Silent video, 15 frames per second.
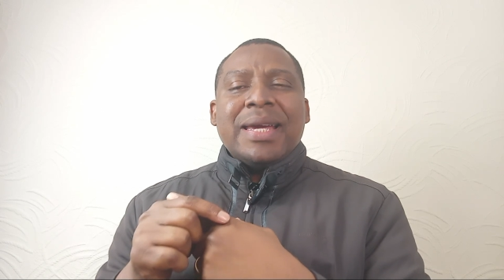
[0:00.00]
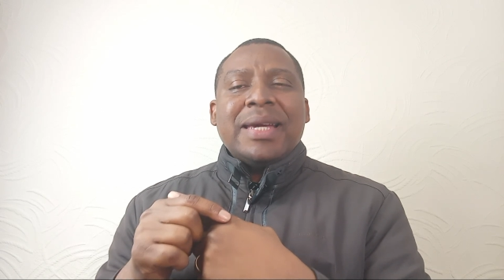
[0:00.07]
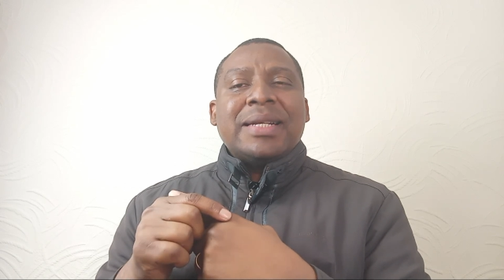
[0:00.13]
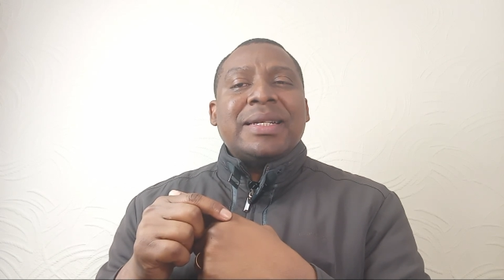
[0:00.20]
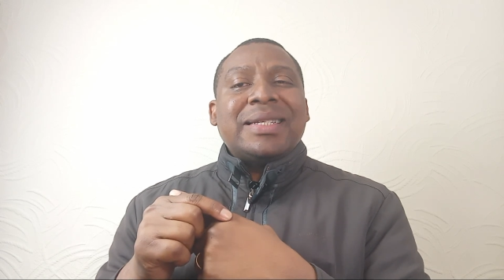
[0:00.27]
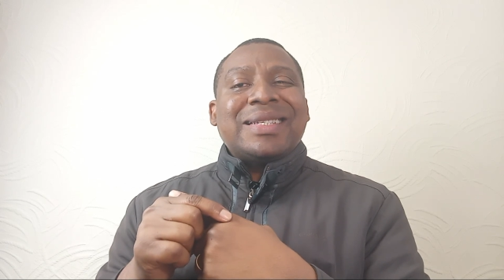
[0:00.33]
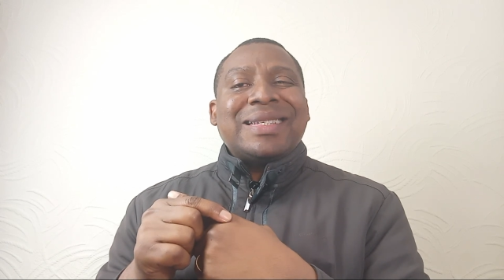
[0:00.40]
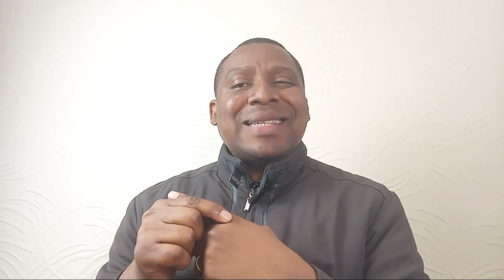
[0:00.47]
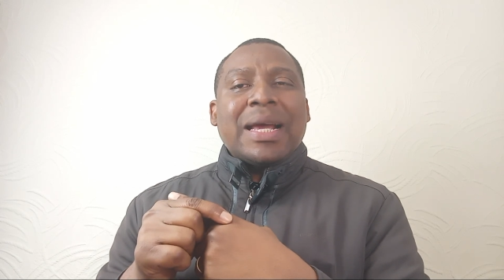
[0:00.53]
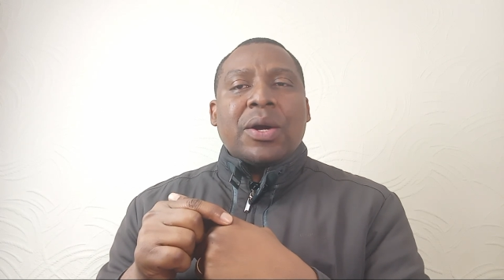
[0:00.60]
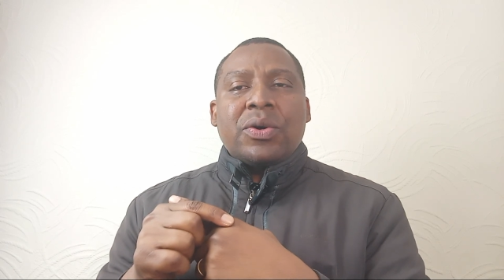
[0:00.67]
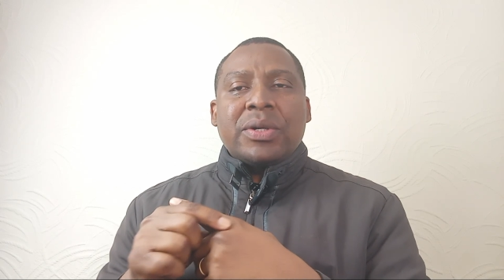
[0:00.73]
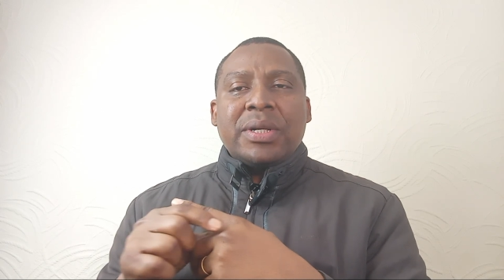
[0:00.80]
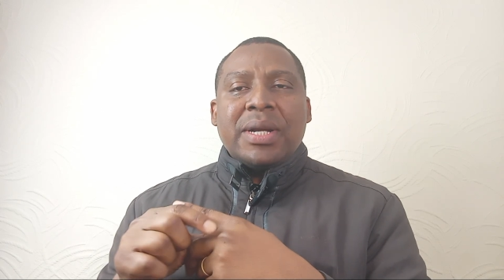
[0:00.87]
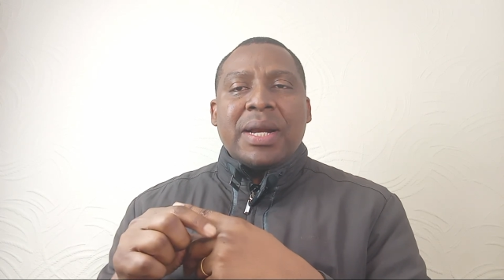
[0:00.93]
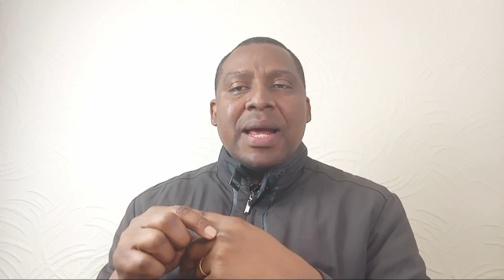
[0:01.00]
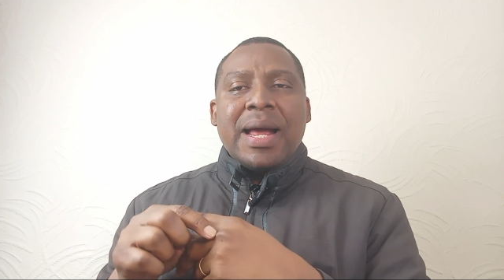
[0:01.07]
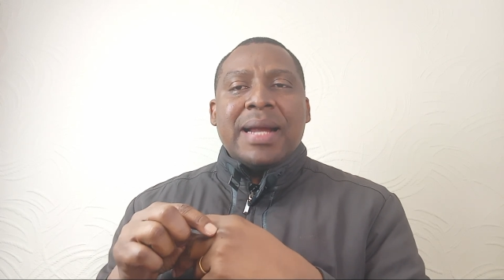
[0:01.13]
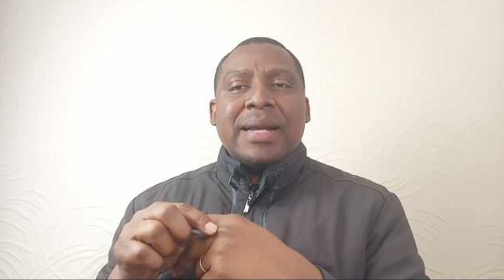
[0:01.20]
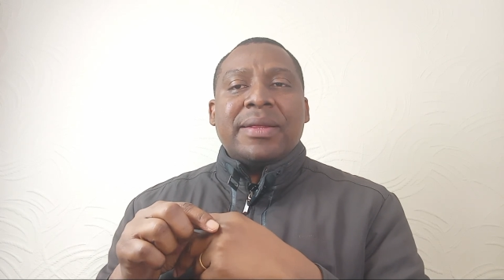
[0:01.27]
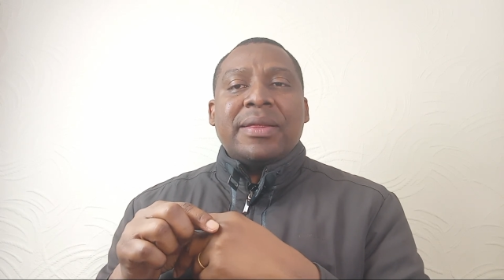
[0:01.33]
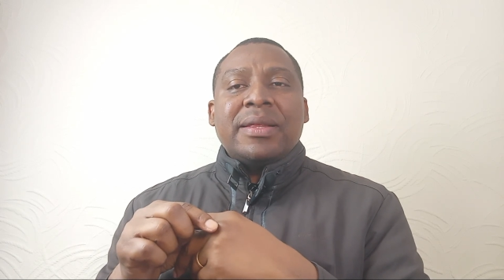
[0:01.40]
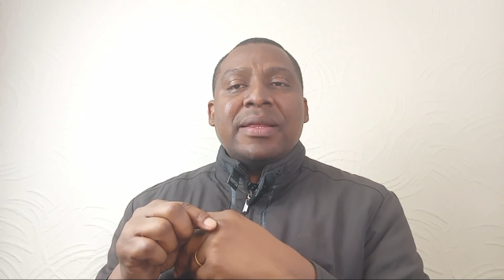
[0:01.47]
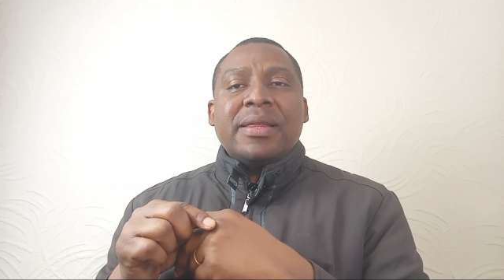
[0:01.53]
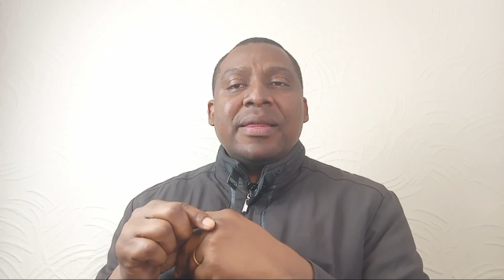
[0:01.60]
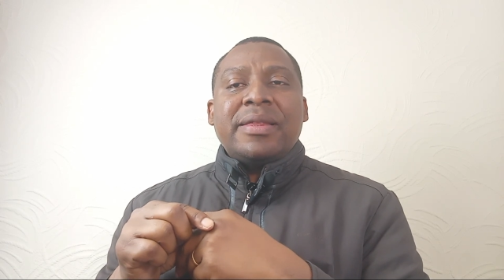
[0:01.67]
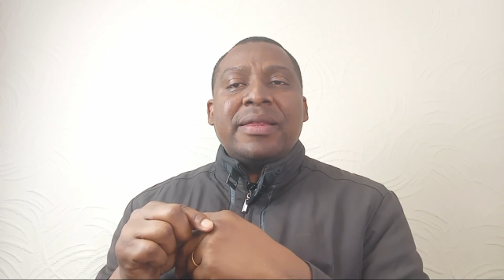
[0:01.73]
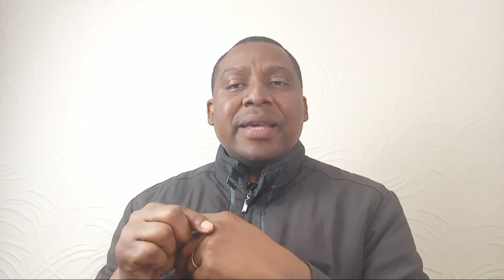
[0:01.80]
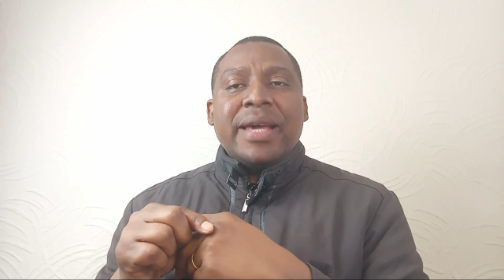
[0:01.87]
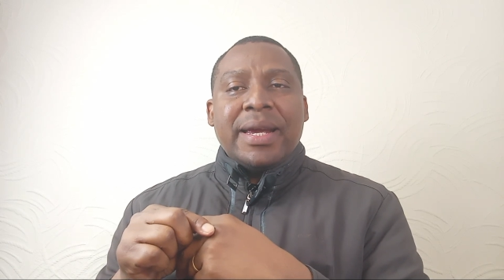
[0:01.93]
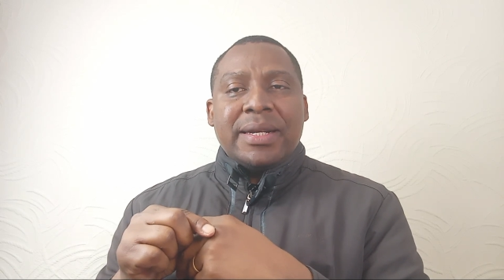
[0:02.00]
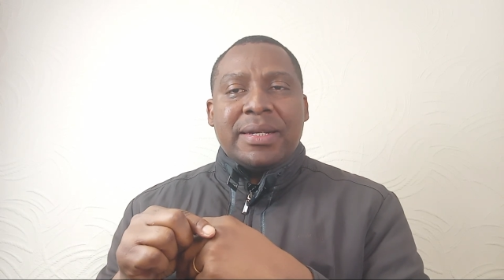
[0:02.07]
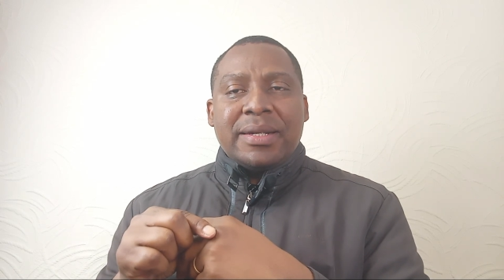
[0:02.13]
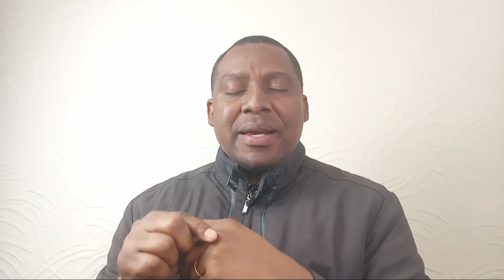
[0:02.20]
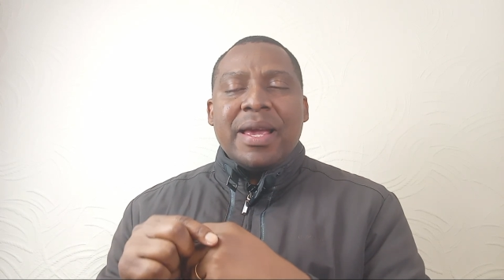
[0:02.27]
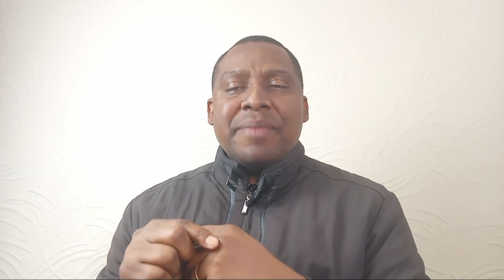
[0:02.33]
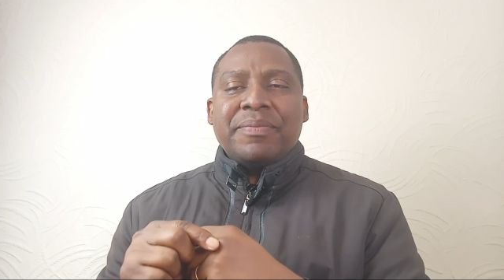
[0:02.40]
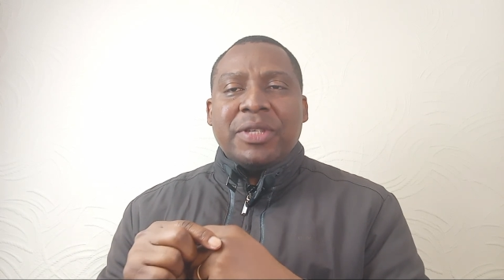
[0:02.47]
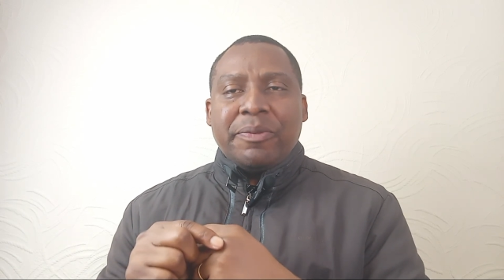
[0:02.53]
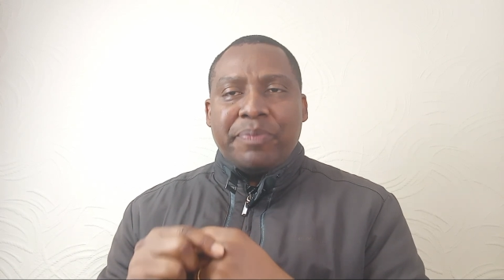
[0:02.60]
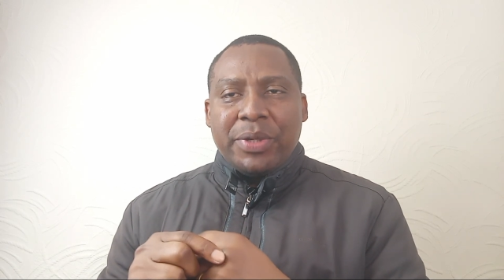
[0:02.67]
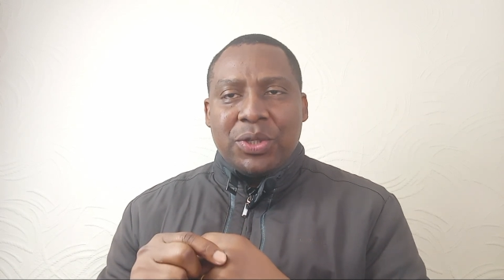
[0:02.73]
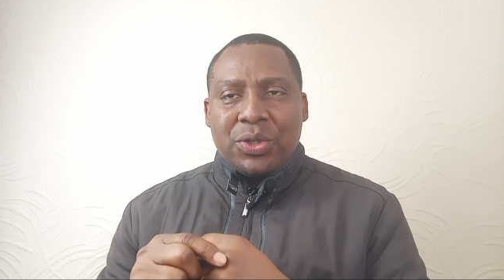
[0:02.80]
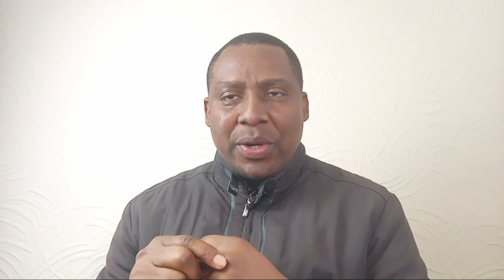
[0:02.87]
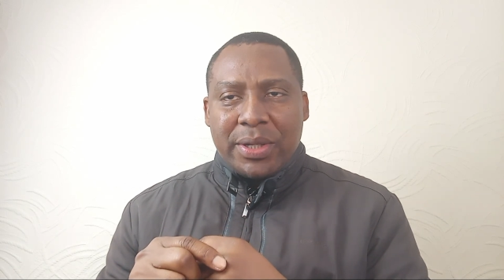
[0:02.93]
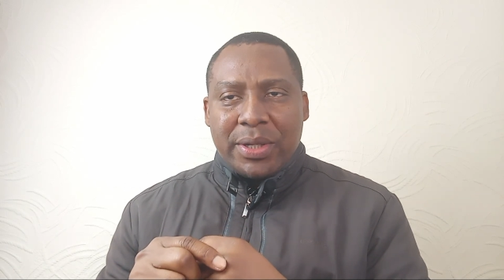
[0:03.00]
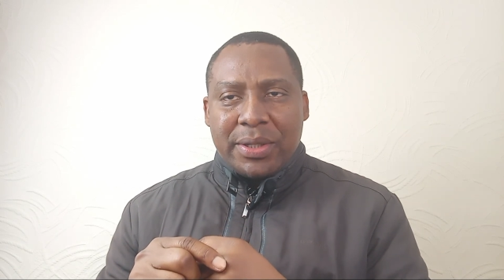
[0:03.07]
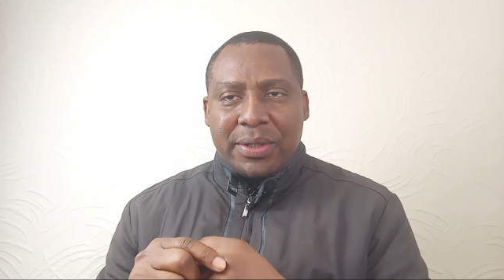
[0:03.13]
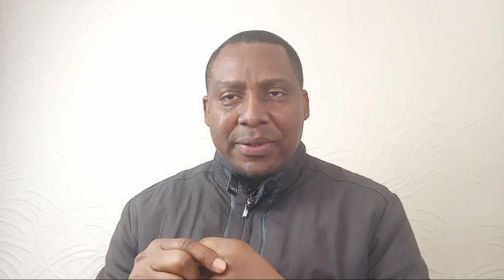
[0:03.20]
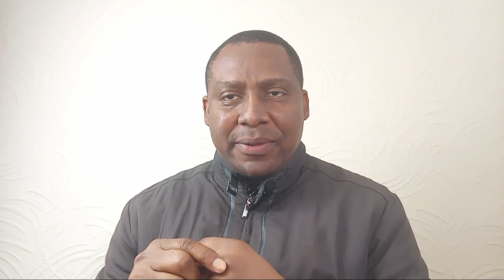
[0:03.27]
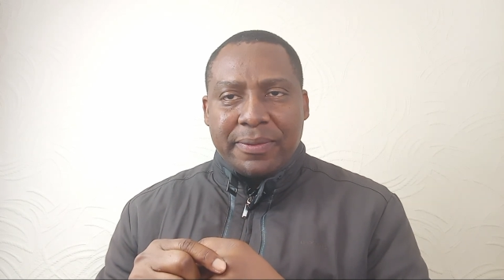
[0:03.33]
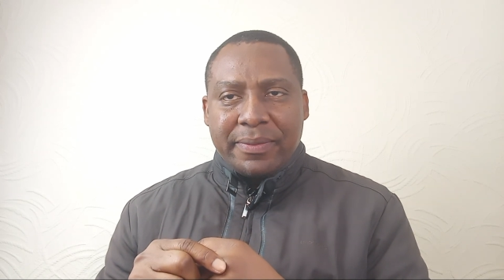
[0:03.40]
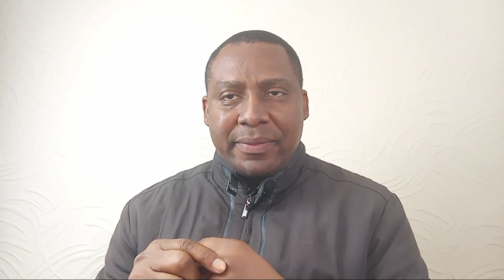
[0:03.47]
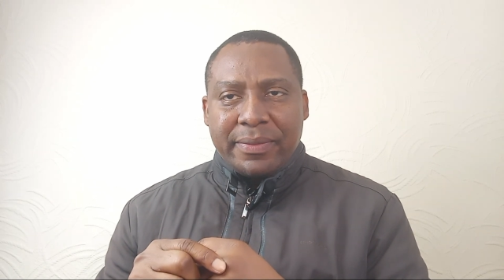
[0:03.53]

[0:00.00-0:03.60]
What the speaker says: in the second and third MCP joints.